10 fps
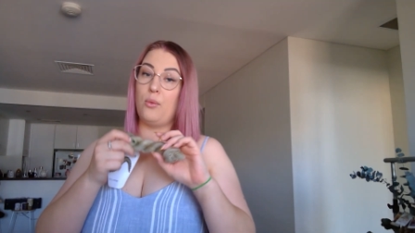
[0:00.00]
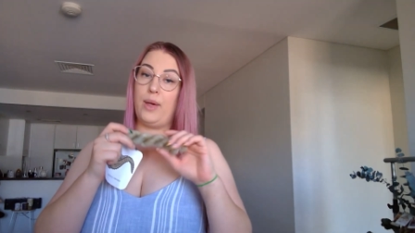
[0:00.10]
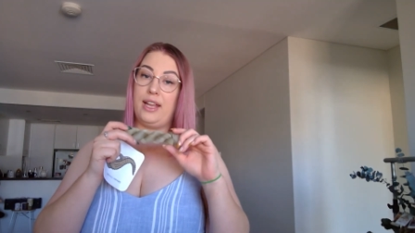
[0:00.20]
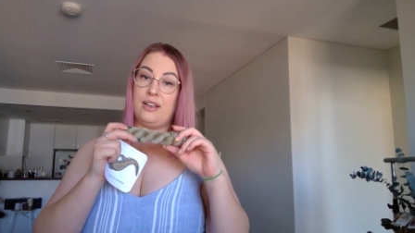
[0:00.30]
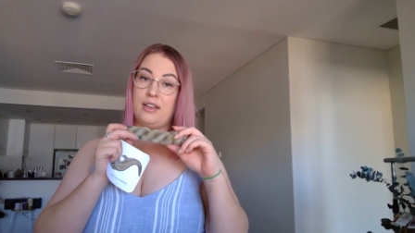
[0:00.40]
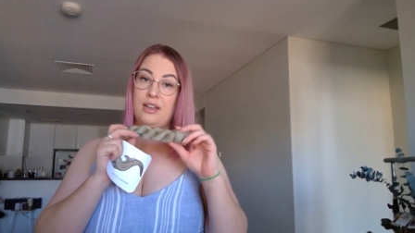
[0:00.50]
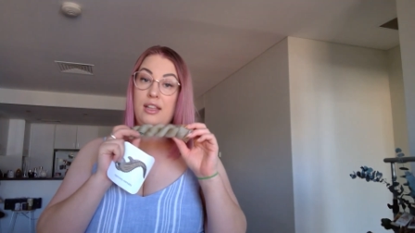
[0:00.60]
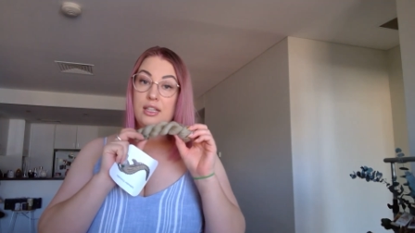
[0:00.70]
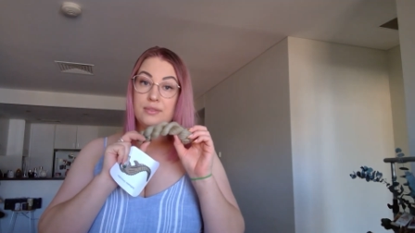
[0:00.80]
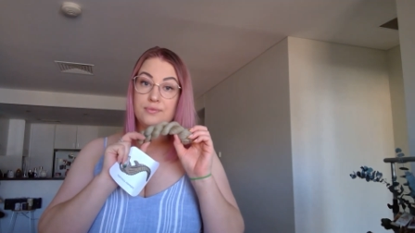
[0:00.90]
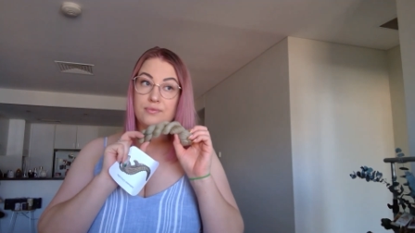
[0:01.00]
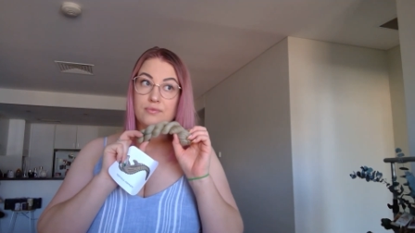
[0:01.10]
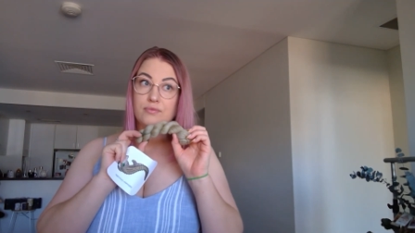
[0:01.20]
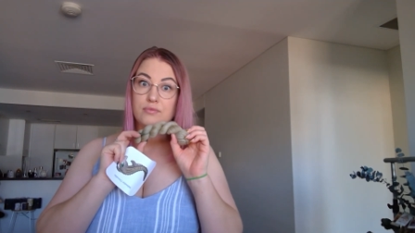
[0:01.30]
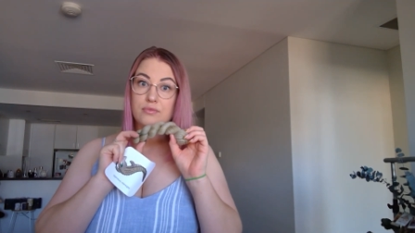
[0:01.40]
When
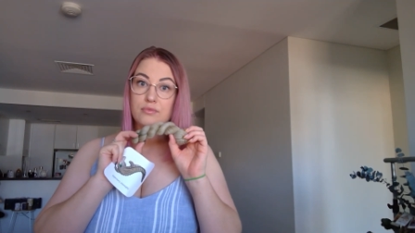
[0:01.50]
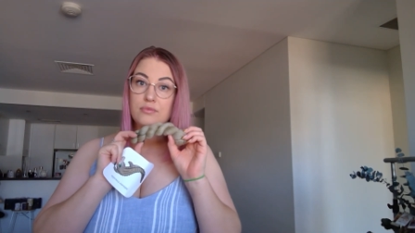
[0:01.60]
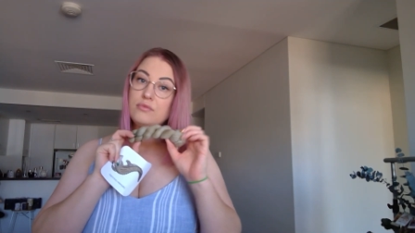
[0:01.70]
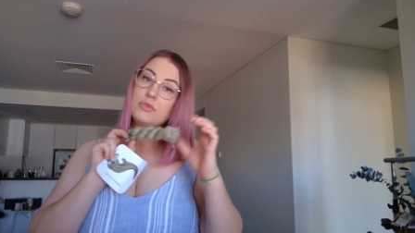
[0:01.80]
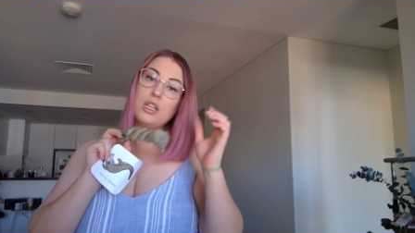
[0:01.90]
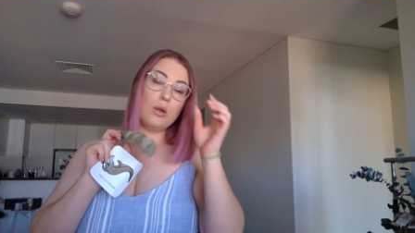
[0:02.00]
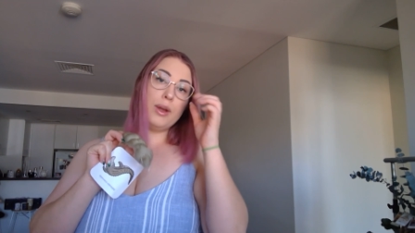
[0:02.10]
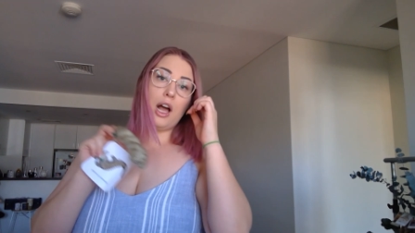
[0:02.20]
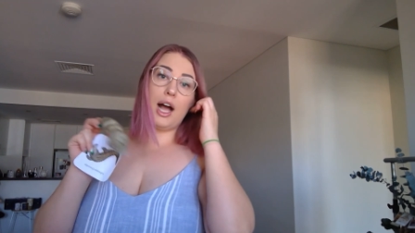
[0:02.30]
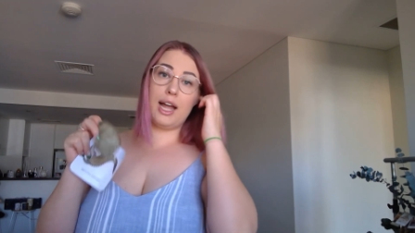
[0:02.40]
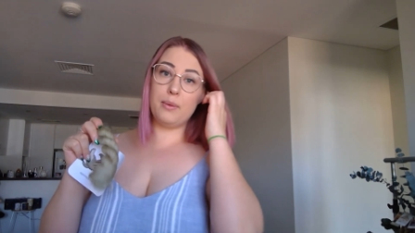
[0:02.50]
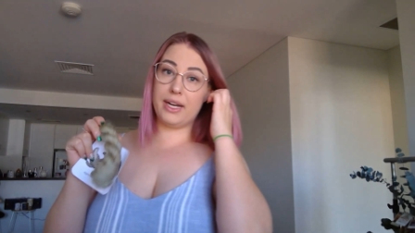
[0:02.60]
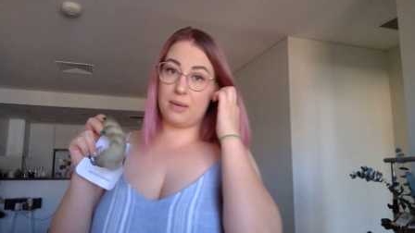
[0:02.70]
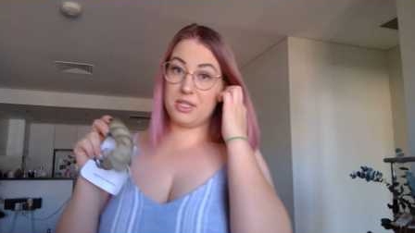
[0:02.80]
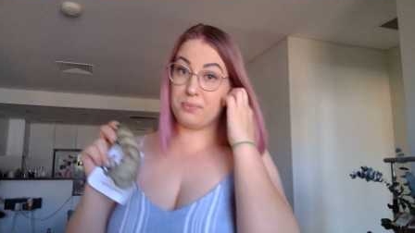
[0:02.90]
I
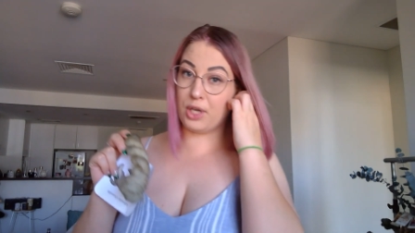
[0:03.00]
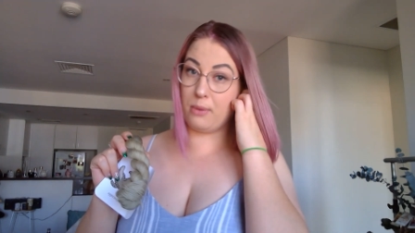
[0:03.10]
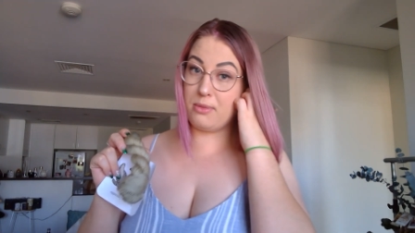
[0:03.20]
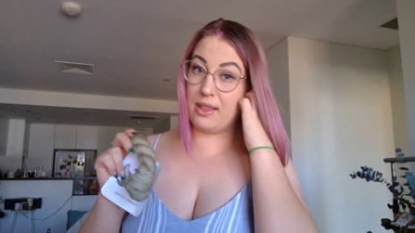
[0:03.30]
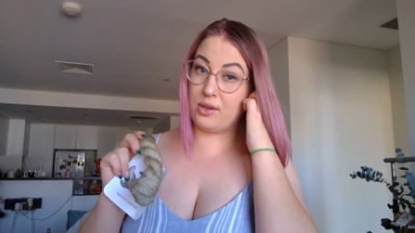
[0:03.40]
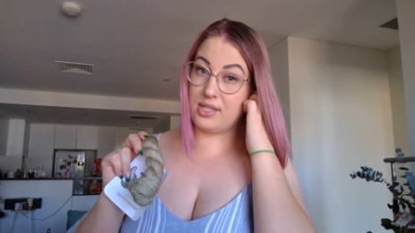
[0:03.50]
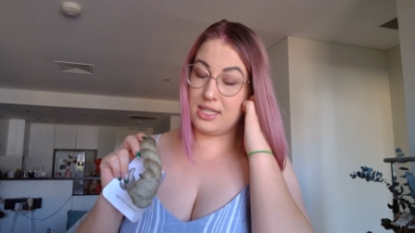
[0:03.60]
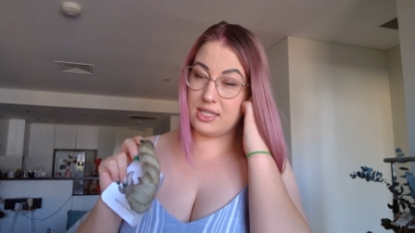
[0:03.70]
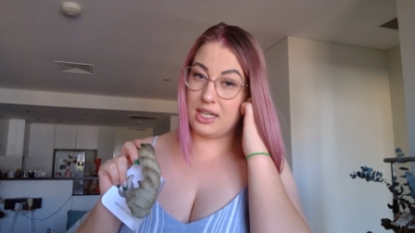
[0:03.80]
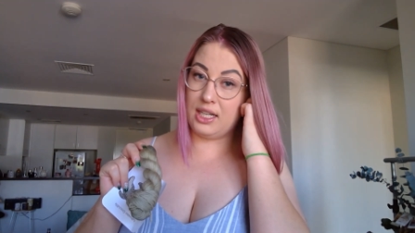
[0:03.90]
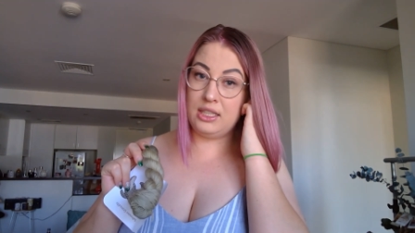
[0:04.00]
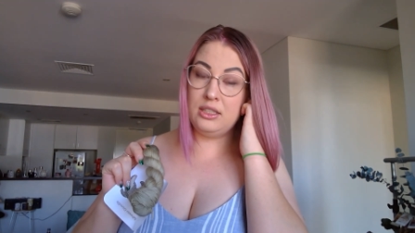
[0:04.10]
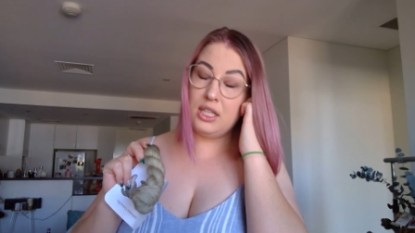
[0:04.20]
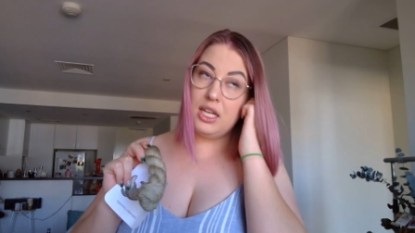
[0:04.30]
went up to Broome with my little sister,